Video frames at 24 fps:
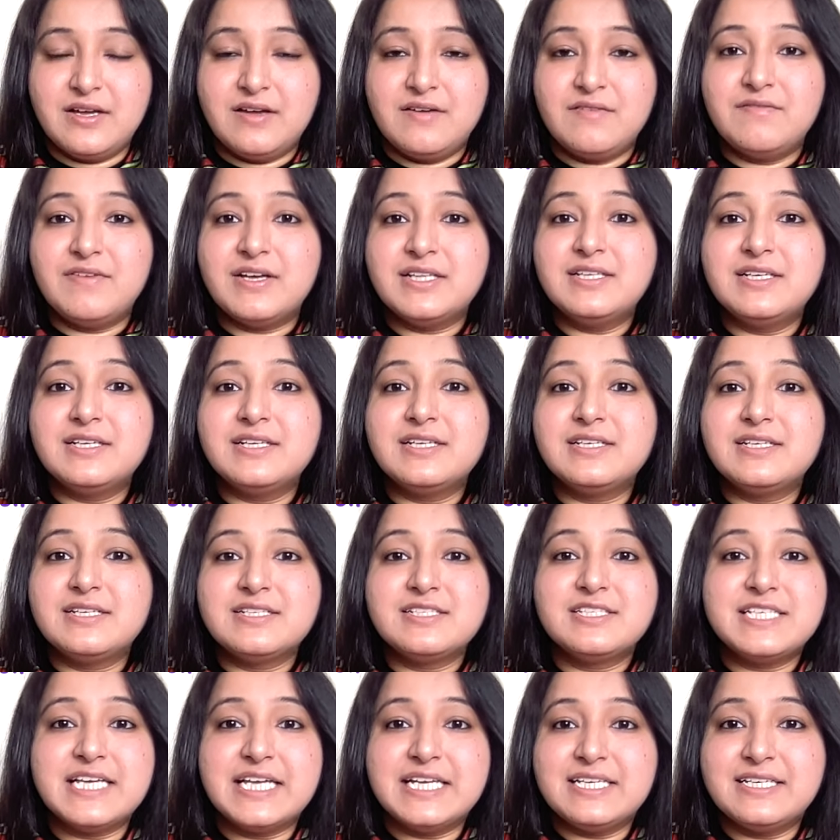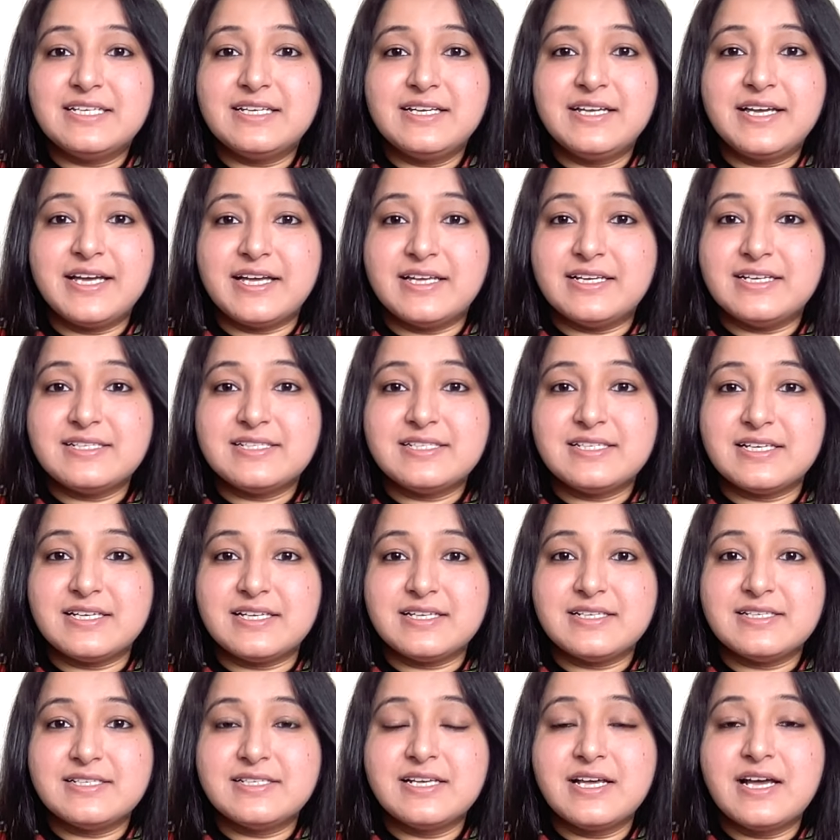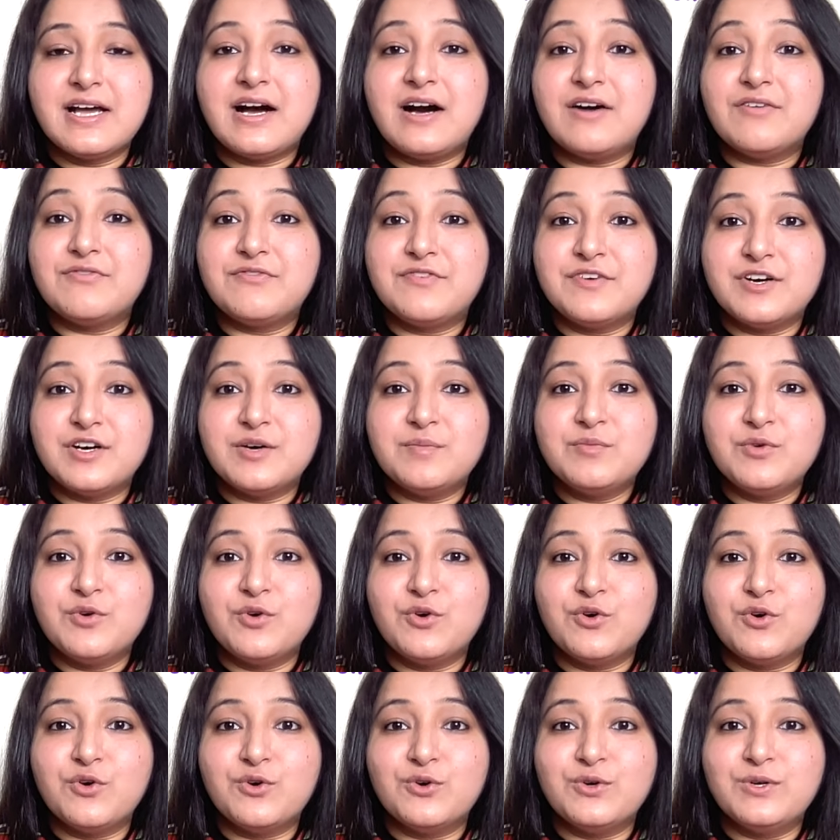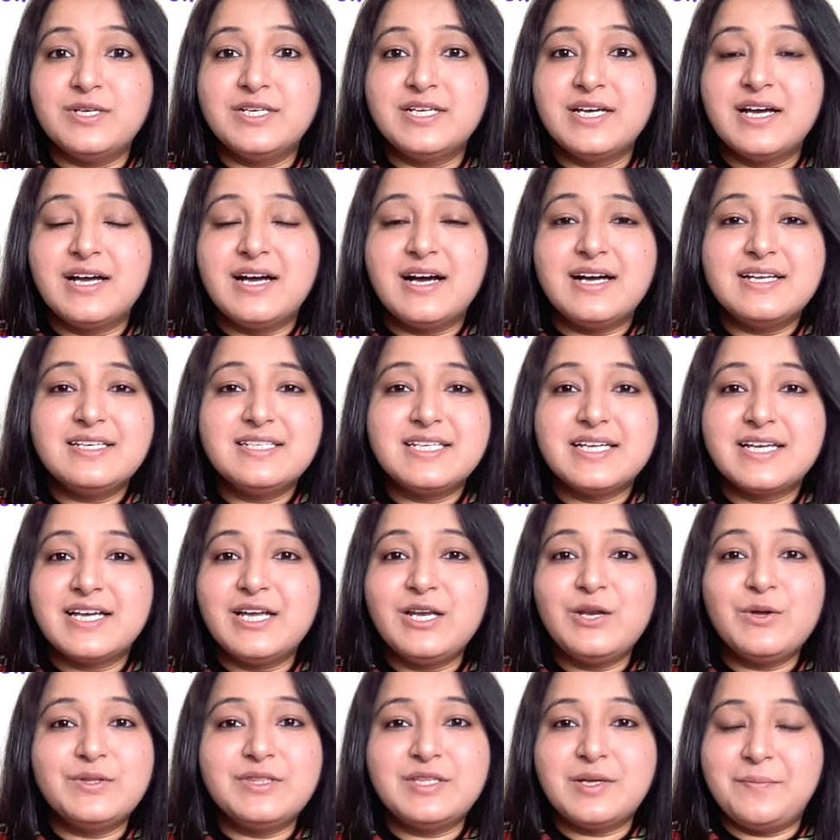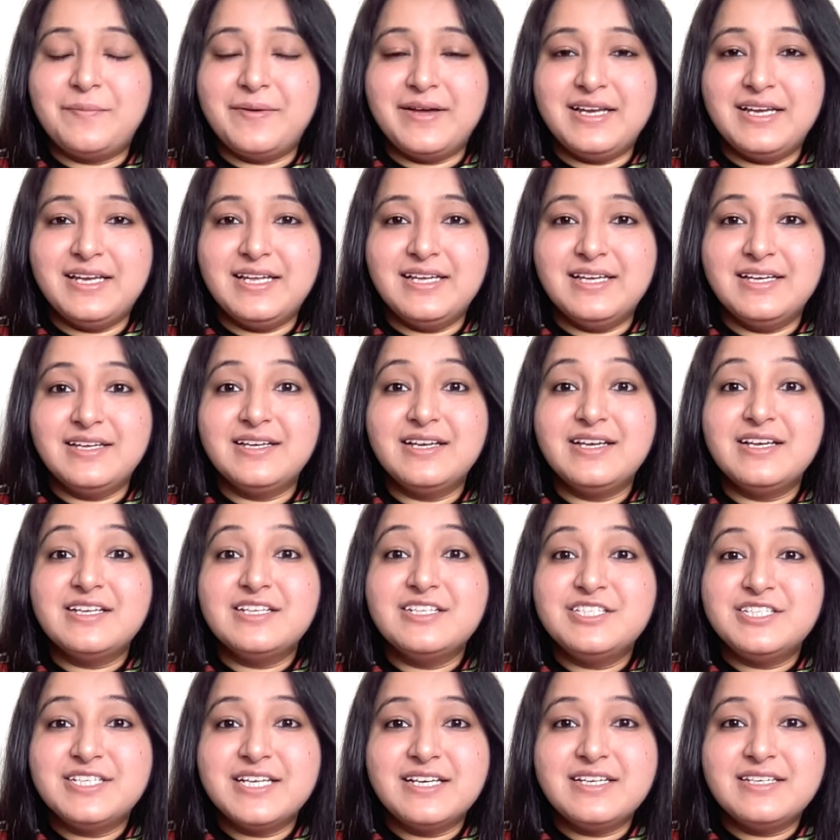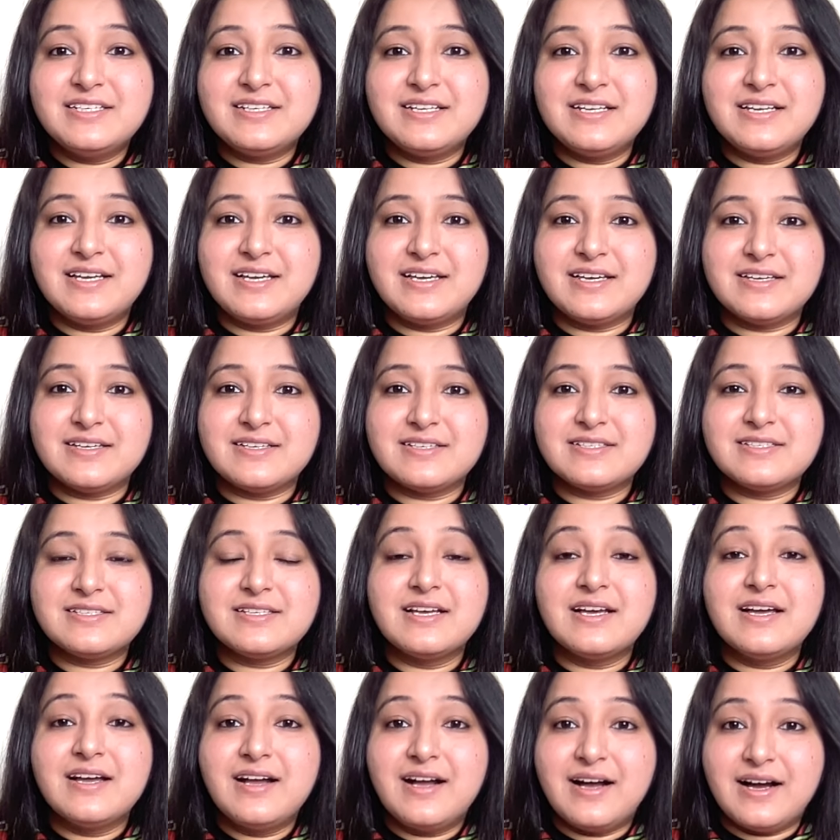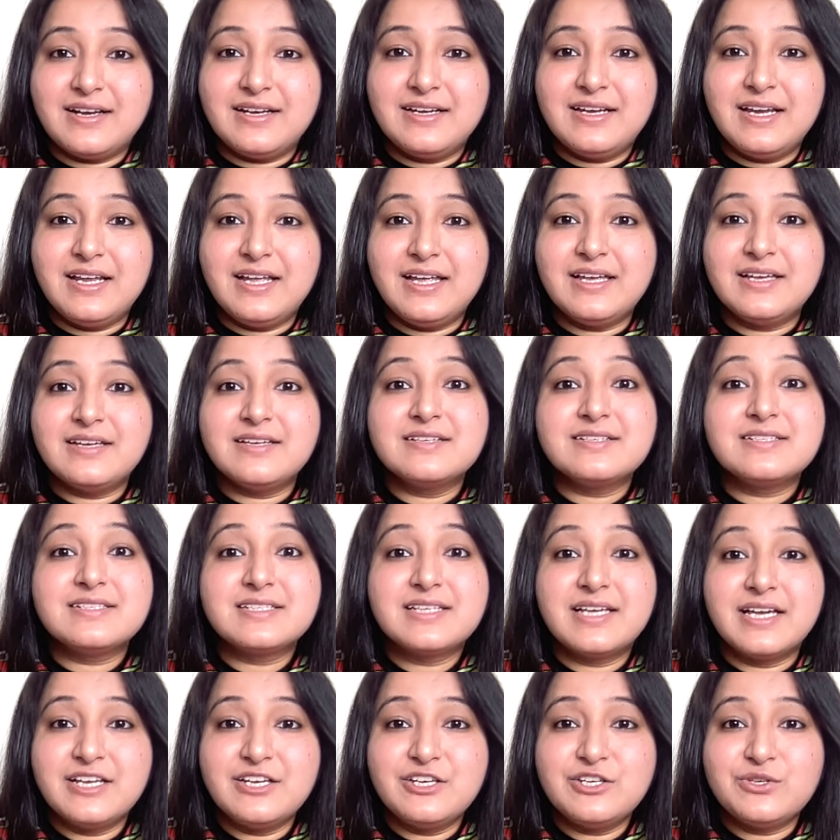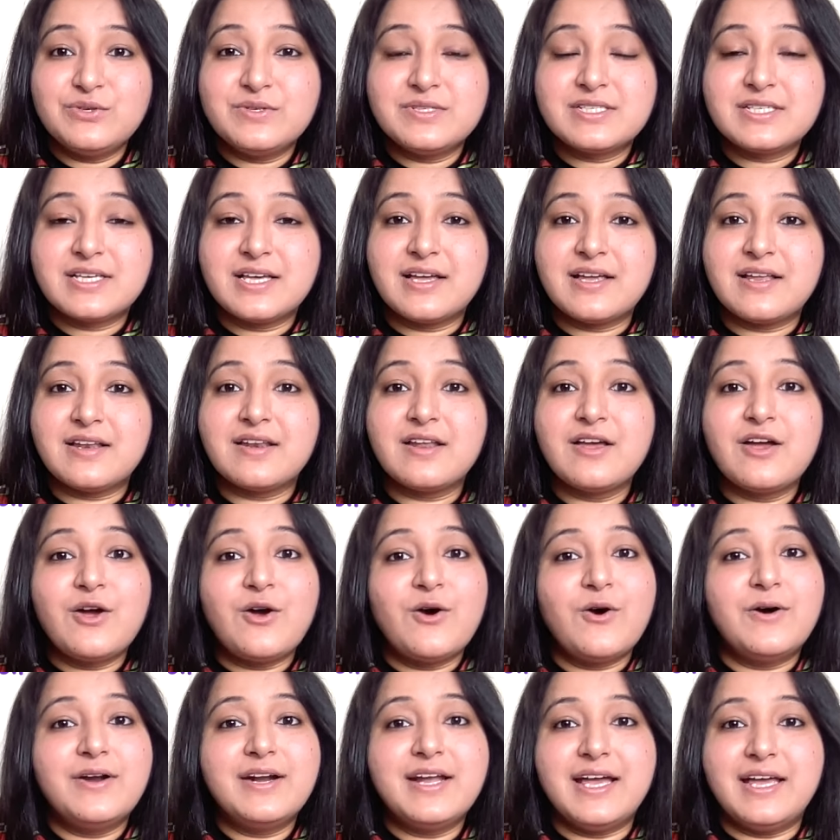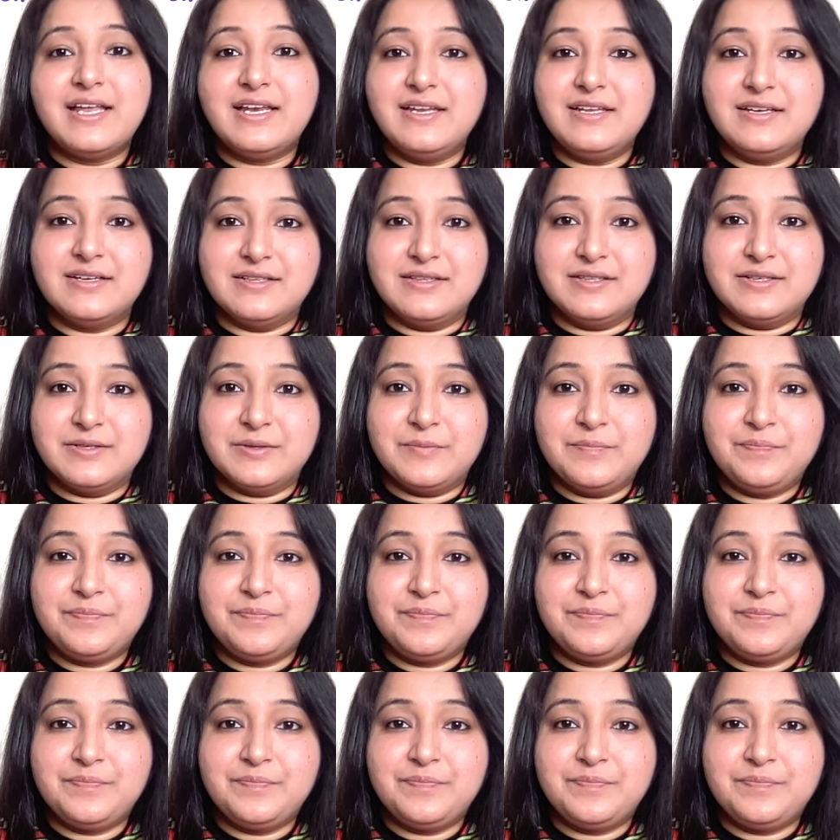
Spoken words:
whether it is gentle caresses, a firm hold, a tickle on the belly, gentle kiss, cuddling, skin to skin or any other.